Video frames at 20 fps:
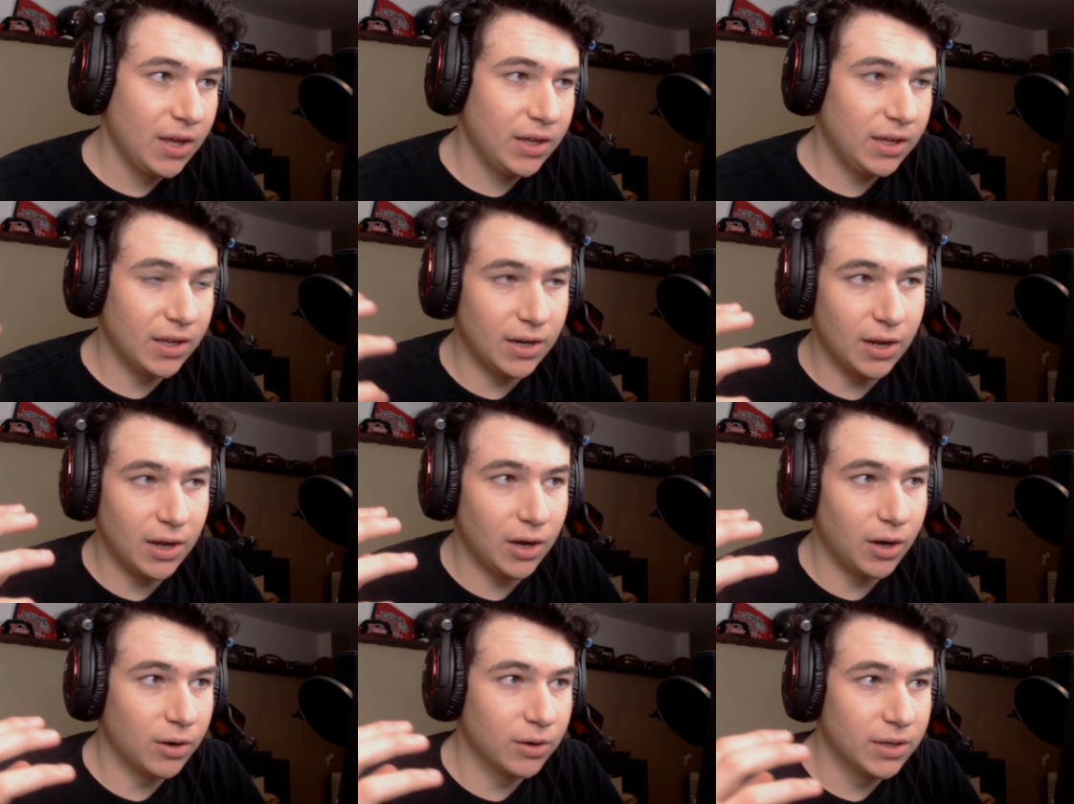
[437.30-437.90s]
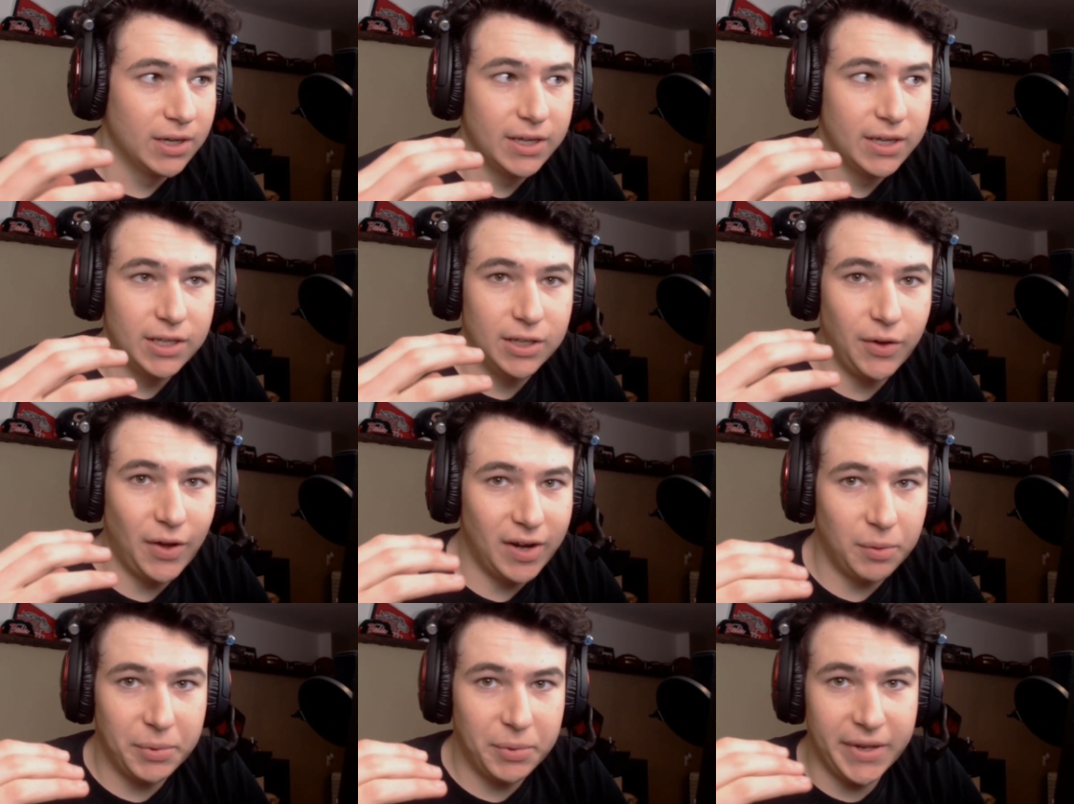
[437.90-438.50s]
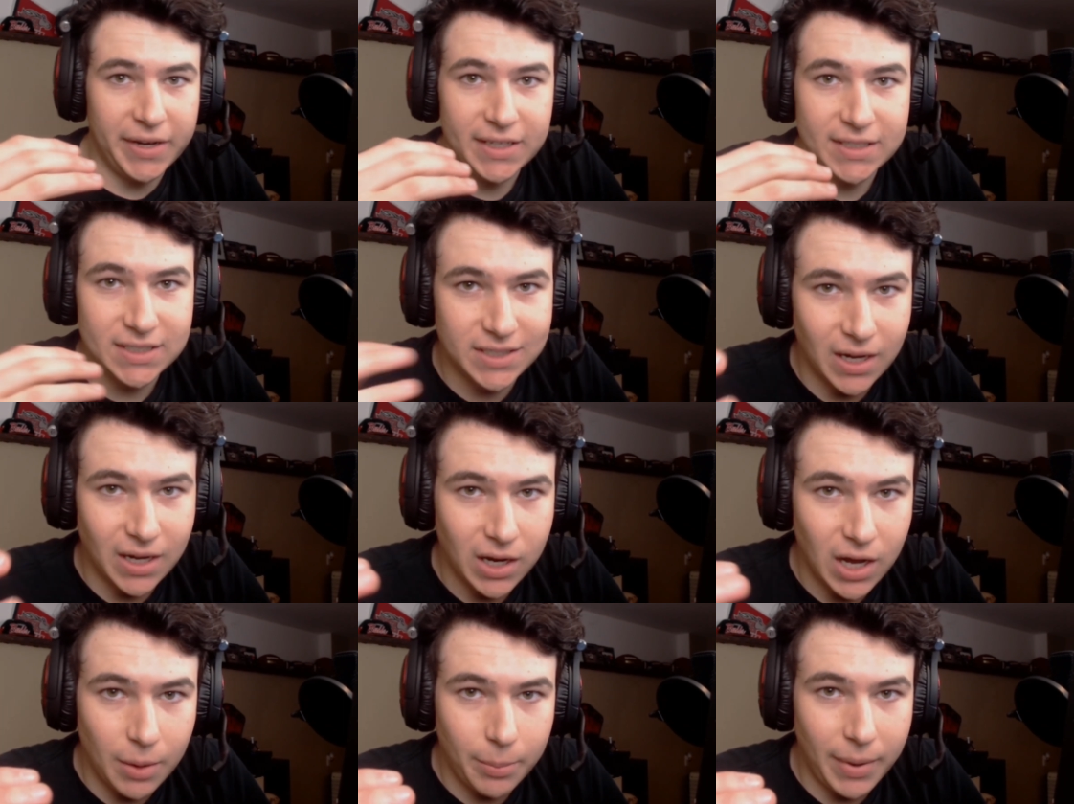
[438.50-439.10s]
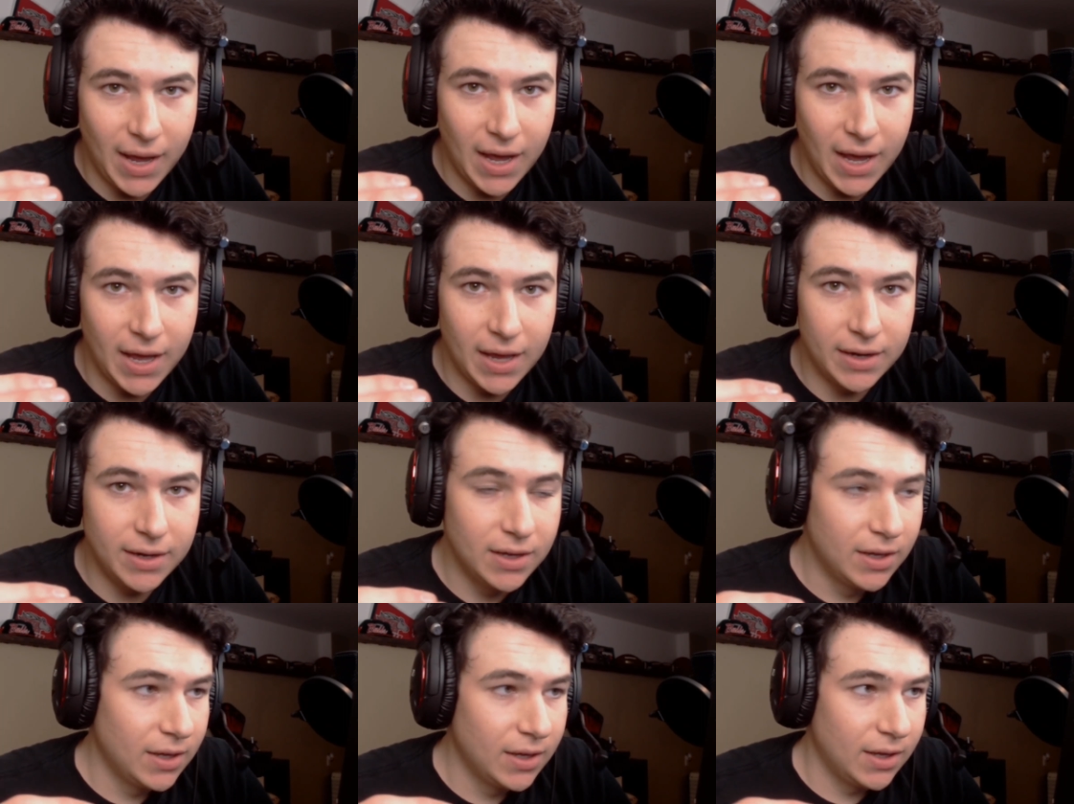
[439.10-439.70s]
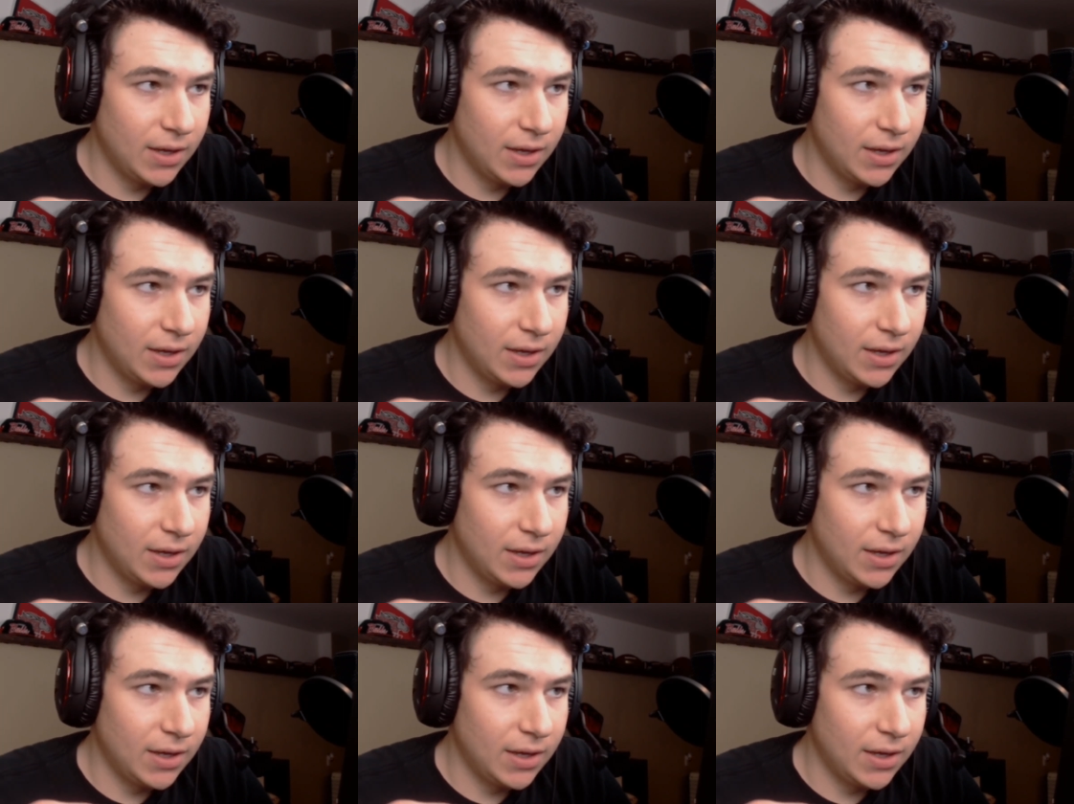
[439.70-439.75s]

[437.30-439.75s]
you end up getting snuck up on,